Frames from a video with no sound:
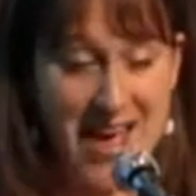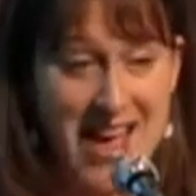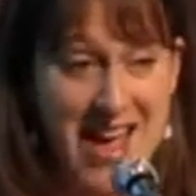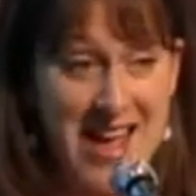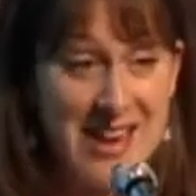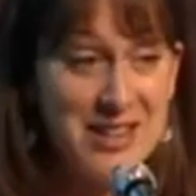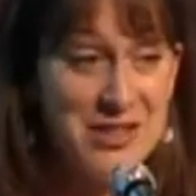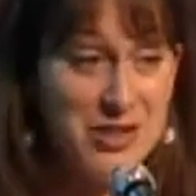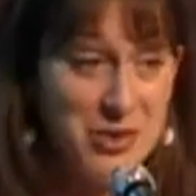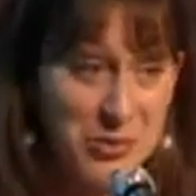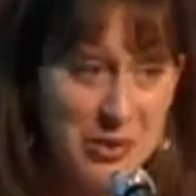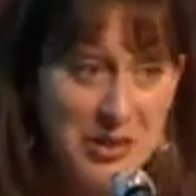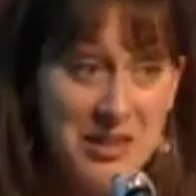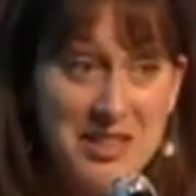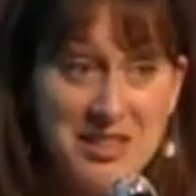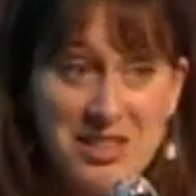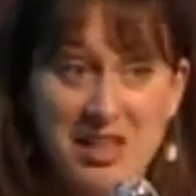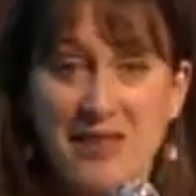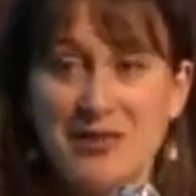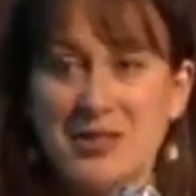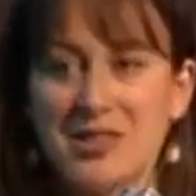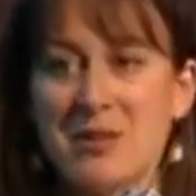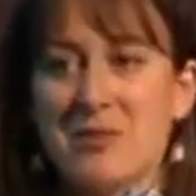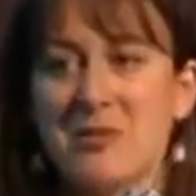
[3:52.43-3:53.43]
And it's really
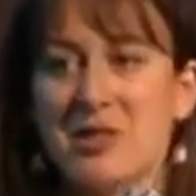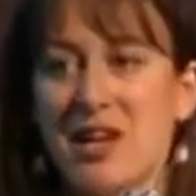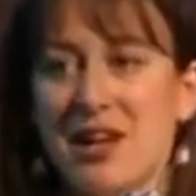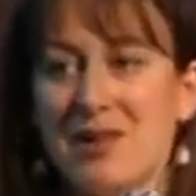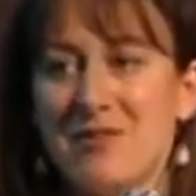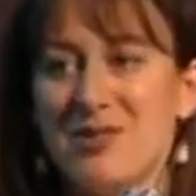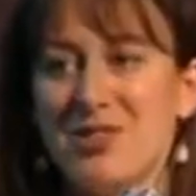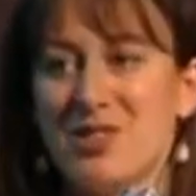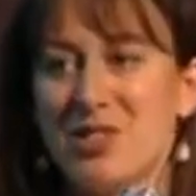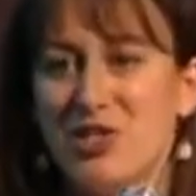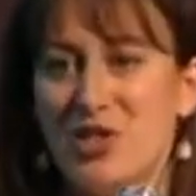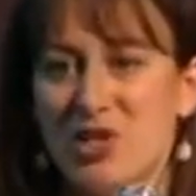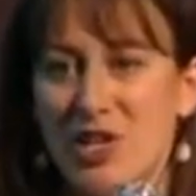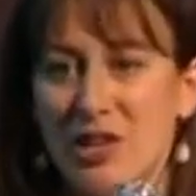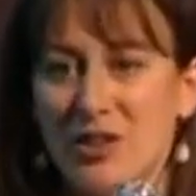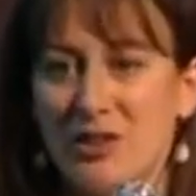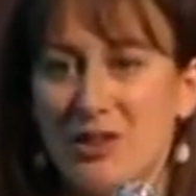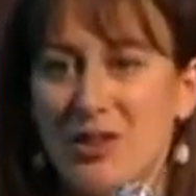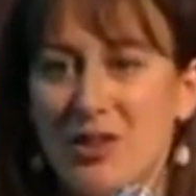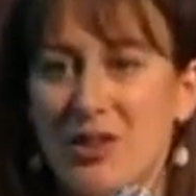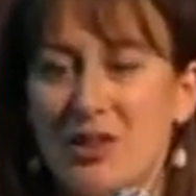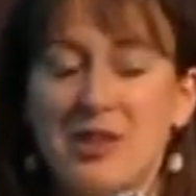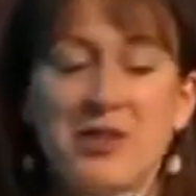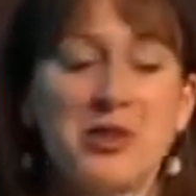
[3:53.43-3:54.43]
tough sometimes to
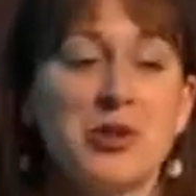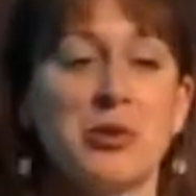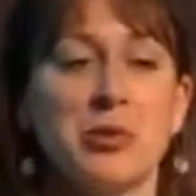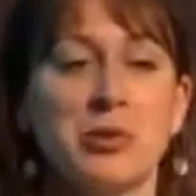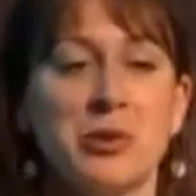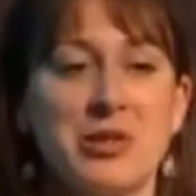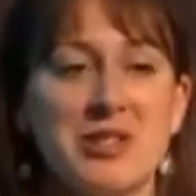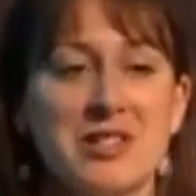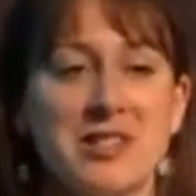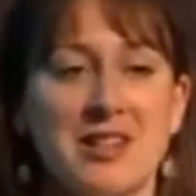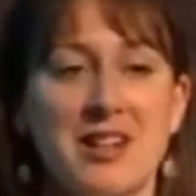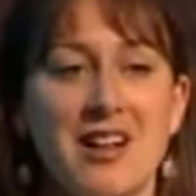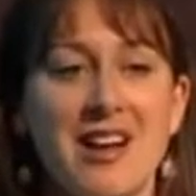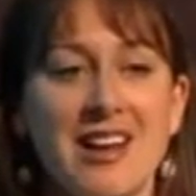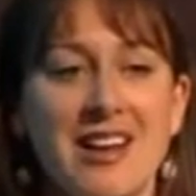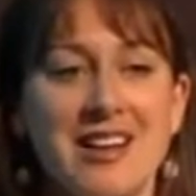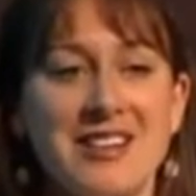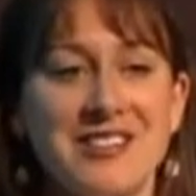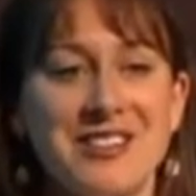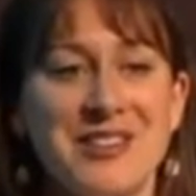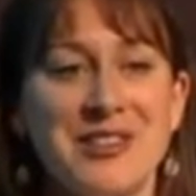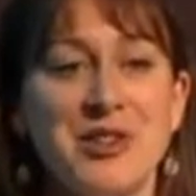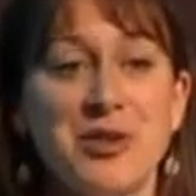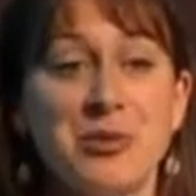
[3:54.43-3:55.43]
juggle numerous
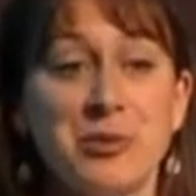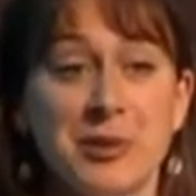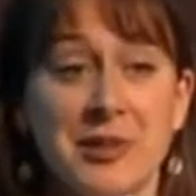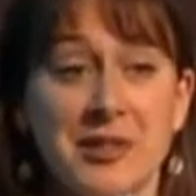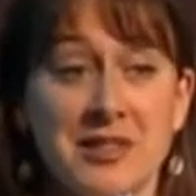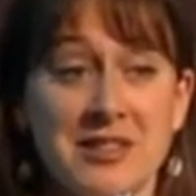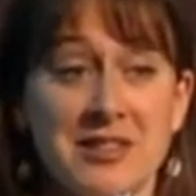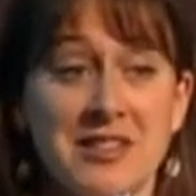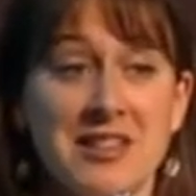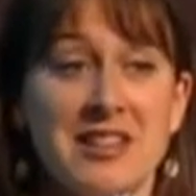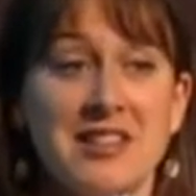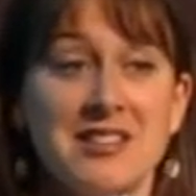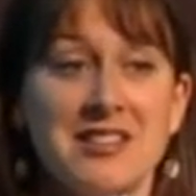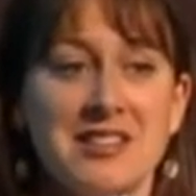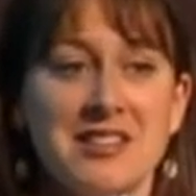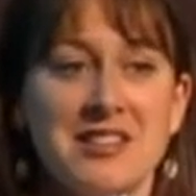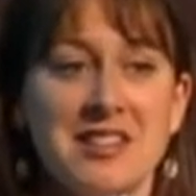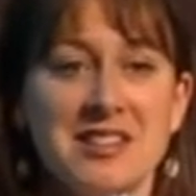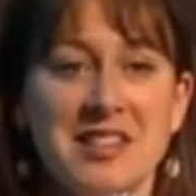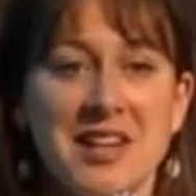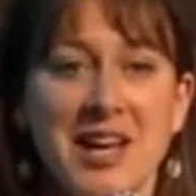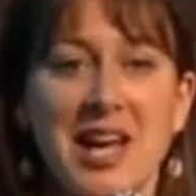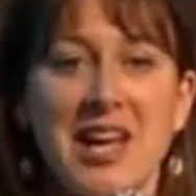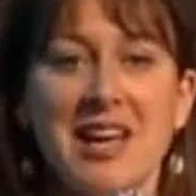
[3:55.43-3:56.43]
clients and numerous needs in
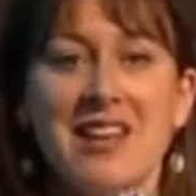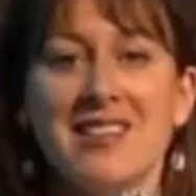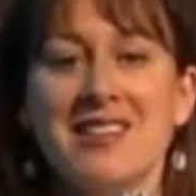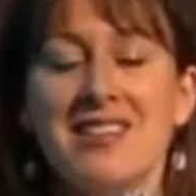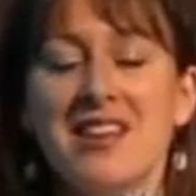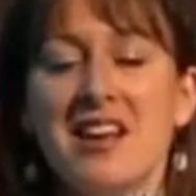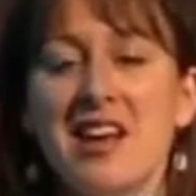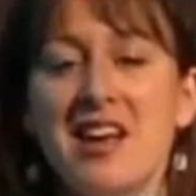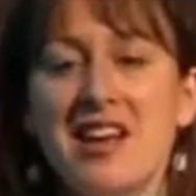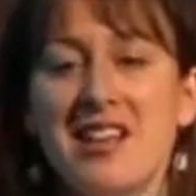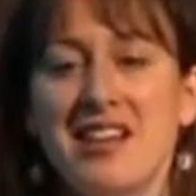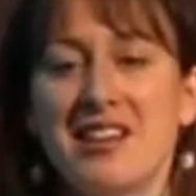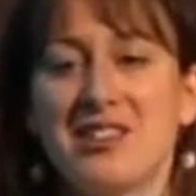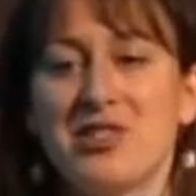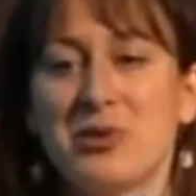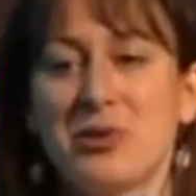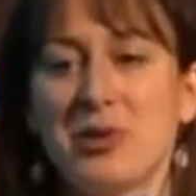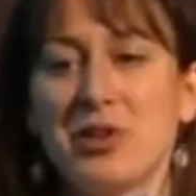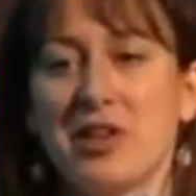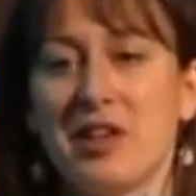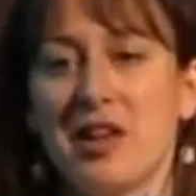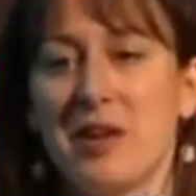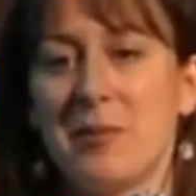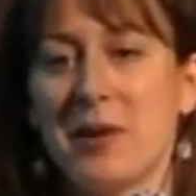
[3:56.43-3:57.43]
the day, and that's
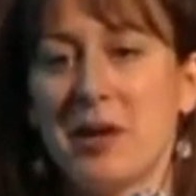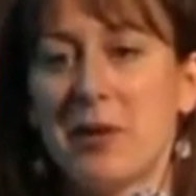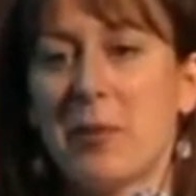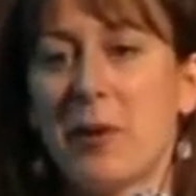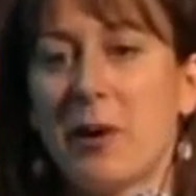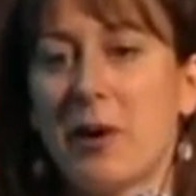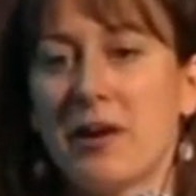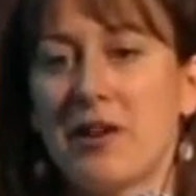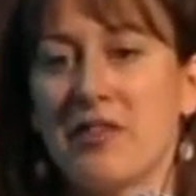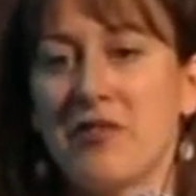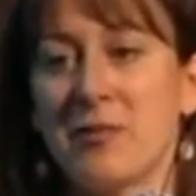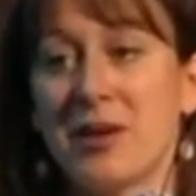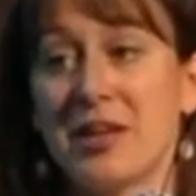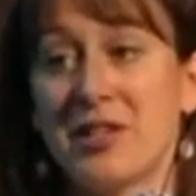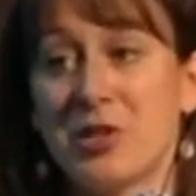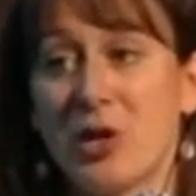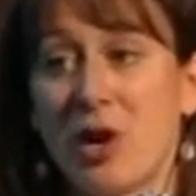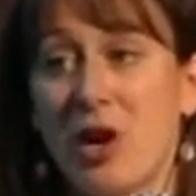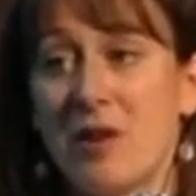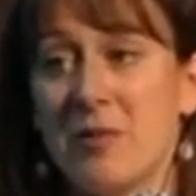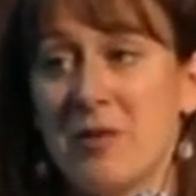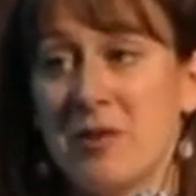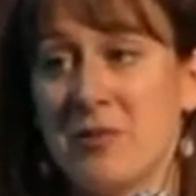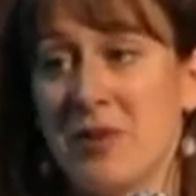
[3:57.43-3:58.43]
really a big part of my
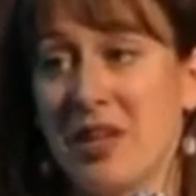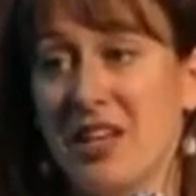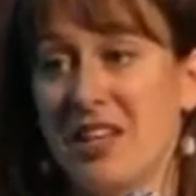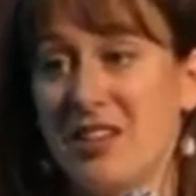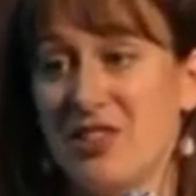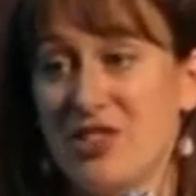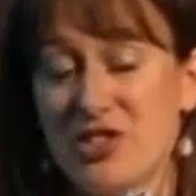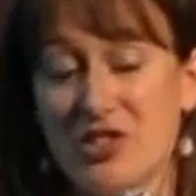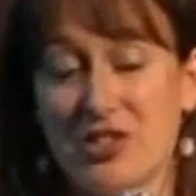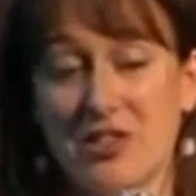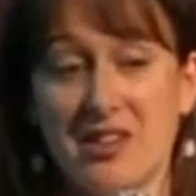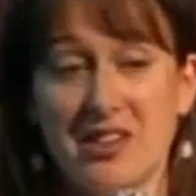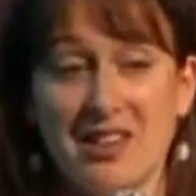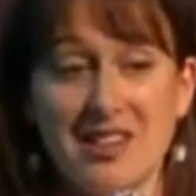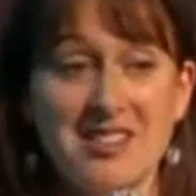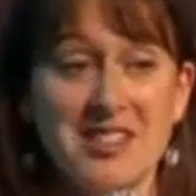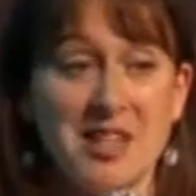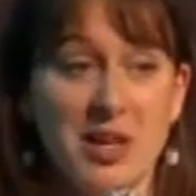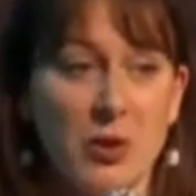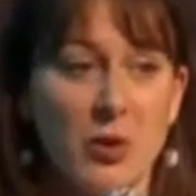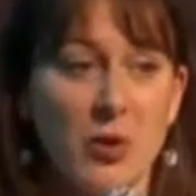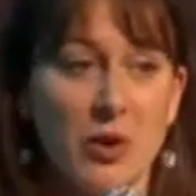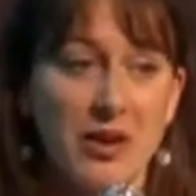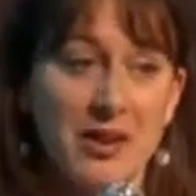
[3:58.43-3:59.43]
job, and making sure that I
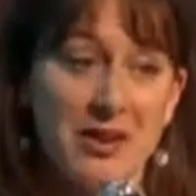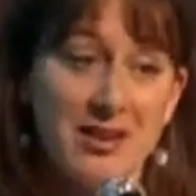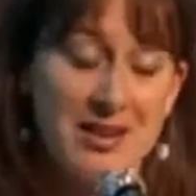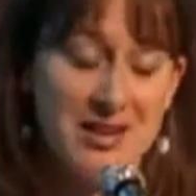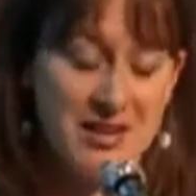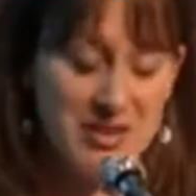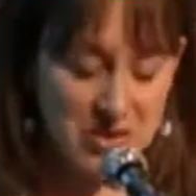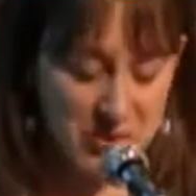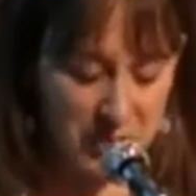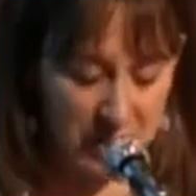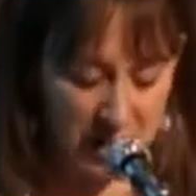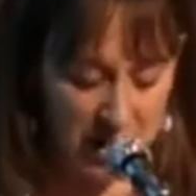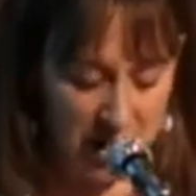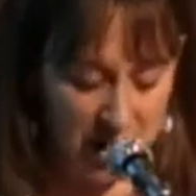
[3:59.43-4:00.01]
stay organized really